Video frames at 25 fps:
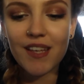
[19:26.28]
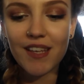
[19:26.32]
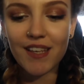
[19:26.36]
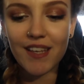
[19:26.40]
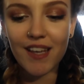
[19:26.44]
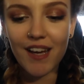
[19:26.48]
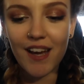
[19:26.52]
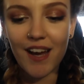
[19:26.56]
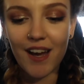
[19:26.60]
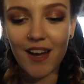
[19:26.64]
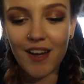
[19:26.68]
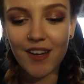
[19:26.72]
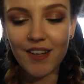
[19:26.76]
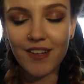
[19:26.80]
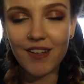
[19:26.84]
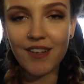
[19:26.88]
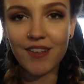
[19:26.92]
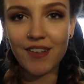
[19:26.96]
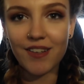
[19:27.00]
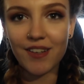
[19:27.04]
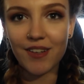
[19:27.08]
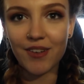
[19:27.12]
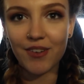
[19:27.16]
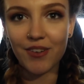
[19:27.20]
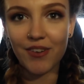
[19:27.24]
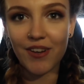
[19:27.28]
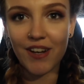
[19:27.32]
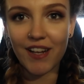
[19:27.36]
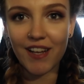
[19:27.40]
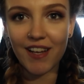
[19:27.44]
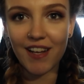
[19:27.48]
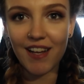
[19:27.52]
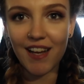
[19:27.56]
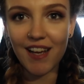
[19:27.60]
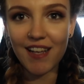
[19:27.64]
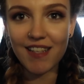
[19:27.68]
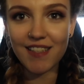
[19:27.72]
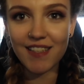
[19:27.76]
yeah, we're ready,
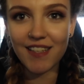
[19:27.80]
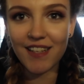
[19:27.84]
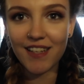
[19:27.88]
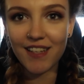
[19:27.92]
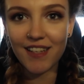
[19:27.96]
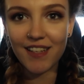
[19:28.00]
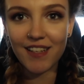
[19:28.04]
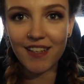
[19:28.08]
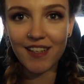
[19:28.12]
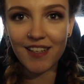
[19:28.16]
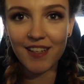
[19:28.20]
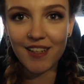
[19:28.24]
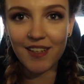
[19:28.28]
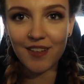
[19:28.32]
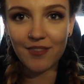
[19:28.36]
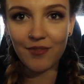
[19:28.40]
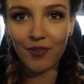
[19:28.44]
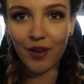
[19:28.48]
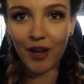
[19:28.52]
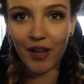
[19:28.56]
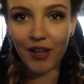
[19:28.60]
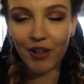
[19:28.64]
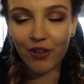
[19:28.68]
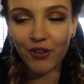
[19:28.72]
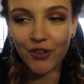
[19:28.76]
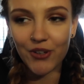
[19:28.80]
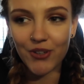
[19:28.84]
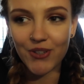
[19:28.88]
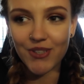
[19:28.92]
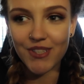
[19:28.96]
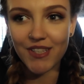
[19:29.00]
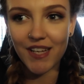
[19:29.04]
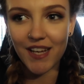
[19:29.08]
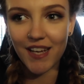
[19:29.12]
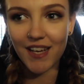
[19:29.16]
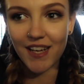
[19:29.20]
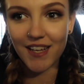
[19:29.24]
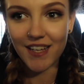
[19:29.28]
guys. My little
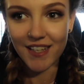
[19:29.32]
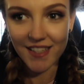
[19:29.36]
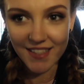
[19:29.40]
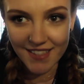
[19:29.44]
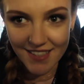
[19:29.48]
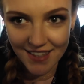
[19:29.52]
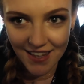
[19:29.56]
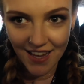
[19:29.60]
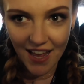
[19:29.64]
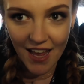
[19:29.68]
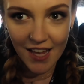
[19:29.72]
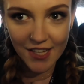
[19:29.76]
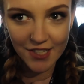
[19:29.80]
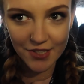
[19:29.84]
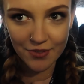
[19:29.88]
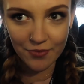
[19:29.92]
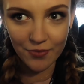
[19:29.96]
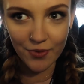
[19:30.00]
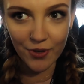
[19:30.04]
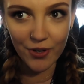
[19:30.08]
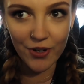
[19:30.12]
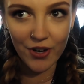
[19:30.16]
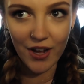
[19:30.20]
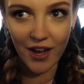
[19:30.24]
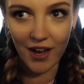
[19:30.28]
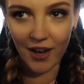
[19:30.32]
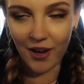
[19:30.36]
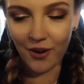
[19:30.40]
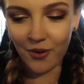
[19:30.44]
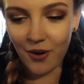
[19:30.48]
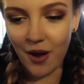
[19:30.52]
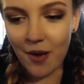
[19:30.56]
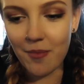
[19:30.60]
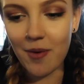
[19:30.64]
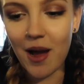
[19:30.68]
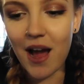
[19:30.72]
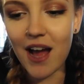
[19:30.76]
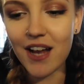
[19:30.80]
Corsair's last run
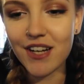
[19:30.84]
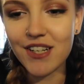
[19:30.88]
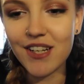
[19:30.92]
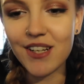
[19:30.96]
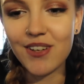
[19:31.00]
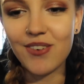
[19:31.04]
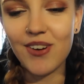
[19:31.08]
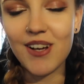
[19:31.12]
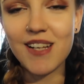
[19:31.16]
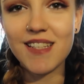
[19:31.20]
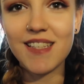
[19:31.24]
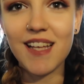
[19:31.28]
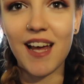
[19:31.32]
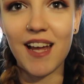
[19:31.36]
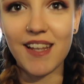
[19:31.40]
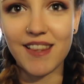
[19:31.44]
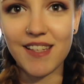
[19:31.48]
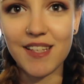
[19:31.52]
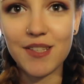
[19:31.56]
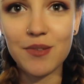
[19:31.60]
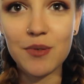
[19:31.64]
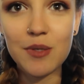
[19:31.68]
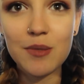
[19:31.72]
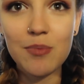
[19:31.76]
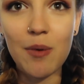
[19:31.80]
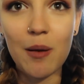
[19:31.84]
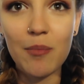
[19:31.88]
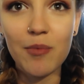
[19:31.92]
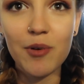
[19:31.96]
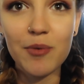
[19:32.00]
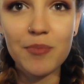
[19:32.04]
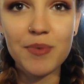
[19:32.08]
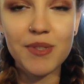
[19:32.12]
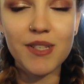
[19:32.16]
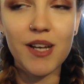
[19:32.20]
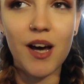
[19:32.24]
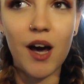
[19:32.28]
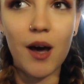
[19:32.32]
out. I'm actually quite sad. This was my
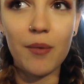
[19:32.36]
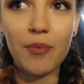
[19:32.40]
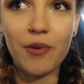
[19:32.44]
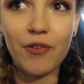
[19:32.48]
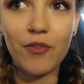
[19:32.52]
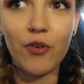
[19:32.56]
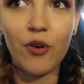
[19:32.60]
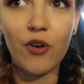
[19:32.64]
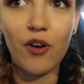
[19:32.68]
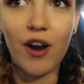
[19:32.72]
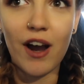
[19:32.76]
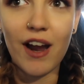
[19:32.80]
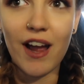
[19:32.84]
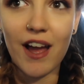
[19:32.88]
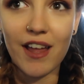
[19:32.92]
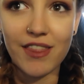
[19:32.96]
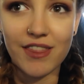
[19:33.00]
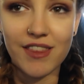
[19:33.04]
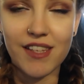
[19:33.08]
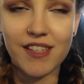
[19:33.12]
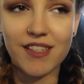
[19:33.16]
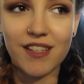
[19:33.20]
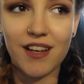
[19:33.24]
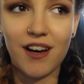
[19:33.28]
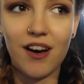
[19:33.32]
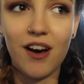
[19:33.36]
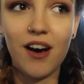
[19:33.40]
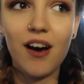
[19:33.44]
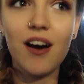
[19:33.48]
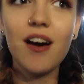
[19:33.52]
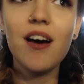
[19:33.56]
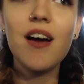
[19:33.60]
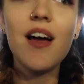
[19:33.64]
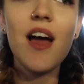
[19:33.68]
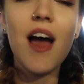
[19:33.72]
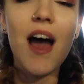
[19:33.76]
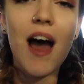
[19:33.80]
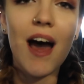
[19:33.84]
mum's car before I had this car,
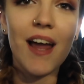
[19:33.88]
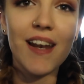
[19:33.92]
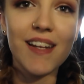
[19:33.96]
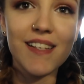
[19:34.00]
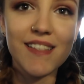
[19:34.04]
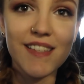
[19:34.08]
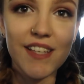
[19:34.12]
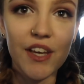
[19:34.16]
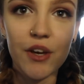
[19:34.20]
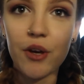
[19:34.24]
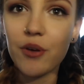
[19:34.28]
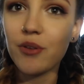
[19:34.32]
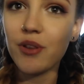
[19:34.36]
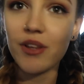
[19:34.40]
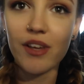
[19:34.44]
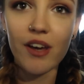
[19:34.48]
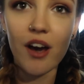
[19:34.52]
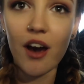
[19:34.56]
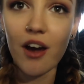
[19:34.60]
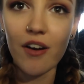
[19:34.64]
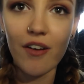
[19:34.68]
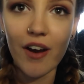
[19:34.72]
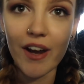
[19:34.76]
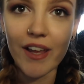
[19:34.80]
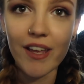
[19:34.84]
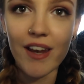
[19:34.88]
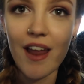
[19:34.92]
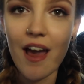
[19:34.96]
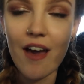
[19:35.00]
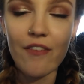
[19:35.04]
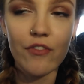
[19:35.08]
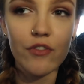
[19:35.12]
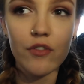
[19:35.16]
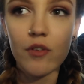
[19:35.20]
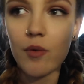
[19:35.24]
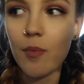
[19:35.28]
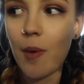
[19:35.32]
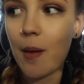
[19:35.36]
and it's the only car I can
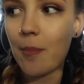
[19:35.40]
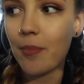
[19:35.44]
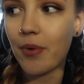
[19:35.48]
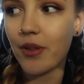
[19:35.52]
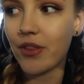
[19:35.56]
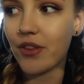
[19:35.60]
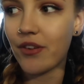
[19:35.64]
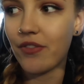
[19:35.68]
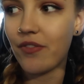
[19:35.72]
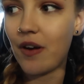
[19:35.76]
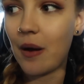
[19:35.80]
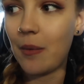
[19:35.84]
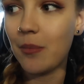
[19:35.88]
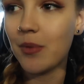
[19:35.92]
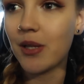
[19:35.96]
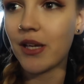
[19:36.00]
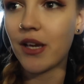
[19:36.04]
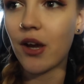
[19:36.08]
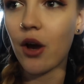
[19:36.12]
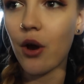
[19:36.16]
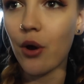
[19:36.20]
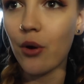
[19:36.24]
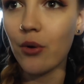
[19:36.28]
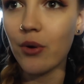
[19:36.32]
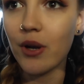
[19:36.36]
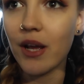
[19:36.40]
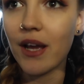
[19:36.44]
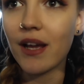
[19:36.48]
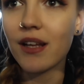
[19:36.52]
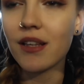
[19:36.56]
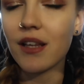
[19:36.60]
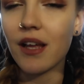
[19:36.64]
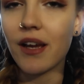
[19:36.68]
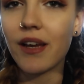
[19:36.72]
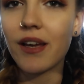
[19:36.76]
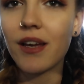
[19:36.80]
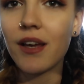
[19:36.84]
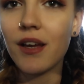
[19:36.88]
ever remember the family owning.
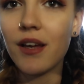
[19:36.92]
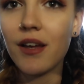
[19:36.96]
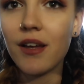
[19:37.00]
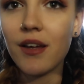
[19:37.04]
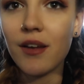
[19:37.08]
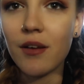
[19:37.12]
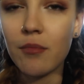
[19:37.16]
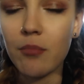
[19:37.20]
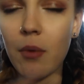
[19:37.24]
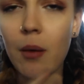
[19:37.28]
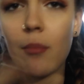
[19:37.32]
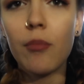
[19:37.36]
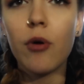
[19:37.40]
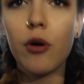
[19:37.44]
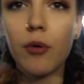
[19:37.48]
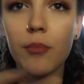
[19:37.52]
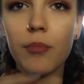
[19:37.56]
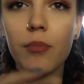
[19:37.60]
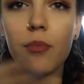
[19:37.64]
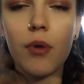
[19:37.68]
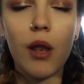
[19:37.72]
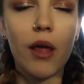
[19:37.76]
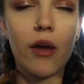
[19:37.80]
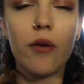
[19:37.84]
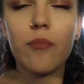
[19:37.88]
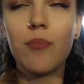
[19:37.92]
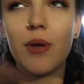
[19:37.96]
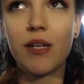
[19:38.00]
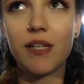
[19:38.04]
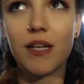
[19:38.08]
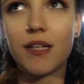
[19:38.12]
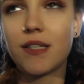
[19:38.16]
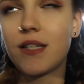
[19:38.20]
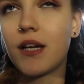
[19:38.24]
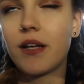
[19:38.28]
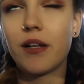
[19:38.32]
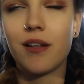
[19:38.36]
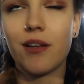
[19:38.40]
Like, my mum, like, my
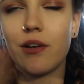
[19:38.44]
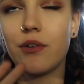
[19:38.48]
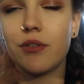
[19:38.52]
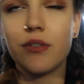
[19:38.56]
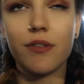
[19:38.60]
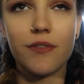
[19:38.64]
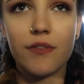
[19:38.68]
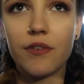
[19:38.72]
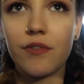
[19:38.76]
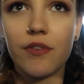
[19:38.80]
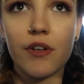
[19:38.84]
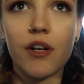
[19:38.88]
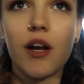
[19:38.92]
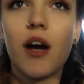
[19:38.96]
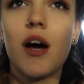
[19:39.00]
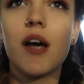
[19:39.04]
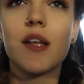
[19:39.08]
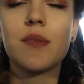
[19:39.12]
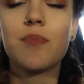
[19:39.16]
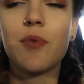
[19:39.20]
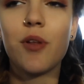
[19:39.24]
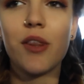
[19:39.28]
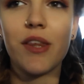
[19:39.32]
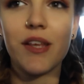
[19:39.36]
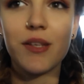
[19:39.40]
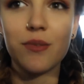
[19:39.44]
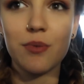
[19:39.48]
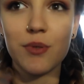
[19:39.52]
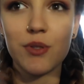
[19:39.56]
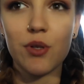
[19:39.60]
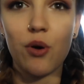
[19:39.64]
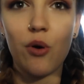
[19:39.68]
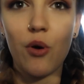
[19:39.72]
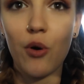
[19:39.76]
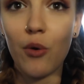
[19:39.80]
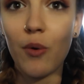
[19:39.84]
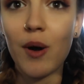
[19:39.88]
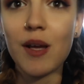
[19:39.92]
dad's had loads of different cars, but this was
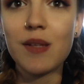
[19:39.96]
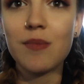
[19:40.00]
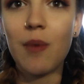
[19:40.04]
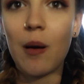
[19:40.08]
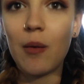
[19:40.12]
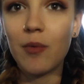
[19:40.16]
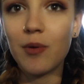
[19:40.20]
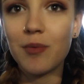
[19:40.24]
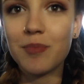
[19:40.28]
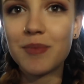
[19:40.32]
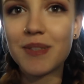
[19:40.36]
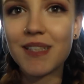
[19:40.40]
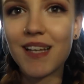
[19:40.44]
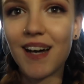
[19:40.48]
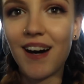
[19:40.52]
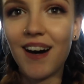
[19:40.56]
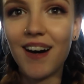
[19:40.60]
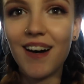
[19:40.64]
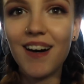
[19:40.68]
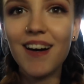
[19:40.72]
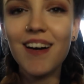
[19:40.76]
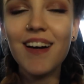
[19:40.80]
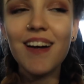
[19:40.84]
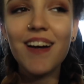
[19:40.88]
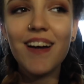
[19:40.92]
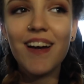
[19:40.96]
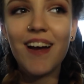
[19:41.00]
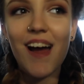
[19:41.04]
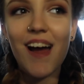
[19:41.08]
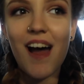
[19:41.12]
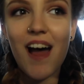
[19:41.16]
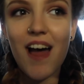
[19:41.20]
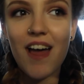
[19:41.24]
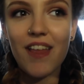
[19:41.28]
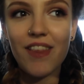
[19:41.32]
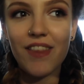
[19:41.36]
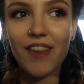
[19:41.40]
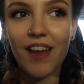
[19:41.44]
always my mum's car,
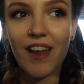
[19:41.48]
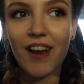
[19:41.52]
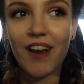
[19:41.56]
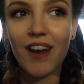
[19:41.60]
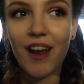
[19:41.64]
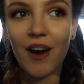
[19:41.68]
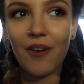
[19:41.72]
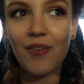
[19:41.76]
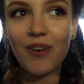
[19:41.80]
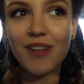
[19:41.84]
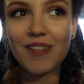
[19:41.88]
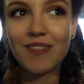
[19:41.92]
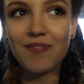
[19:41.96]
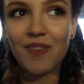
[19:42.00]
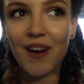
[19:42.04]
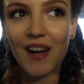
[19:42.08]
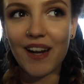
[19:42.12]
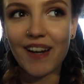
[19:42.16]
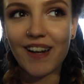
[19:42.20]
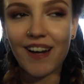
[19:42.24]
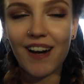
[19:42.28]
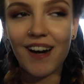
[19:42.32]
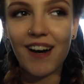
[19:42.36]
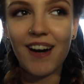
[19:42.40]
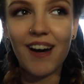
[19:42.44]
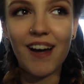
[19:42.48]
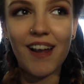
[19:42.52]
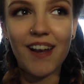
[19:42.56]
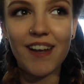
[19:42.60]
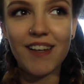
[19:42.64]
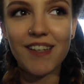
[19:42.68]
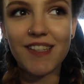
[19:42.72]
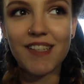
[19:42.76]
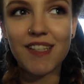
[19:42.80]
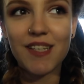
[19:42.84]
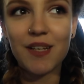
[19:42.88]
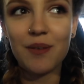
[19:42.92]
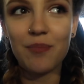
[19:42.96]
and then now it's my car,
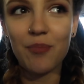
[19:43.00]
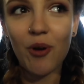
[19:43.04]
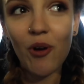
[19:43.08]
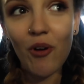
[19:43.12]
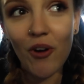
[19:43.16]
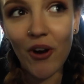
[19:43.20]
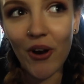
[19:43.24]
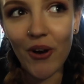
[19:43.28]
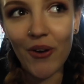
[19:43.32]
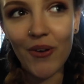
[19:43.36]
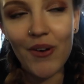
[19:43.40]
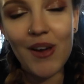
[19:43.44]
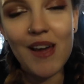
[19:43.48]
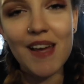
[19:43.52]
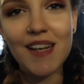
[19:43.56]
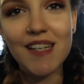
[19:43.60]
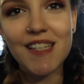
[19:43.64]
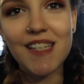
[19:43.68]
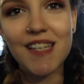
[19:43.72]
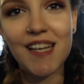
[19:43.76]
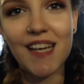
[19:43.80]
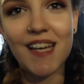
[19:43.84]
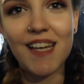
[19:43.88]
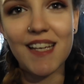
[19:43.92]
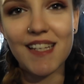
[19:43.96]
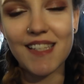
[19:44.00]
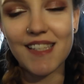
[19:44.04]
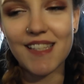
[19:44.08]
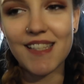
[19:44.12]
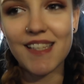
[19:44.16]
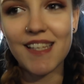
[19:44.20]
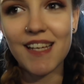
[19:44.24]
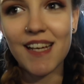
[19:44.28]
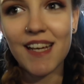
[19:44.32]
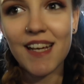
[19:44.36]
and tomorrow it is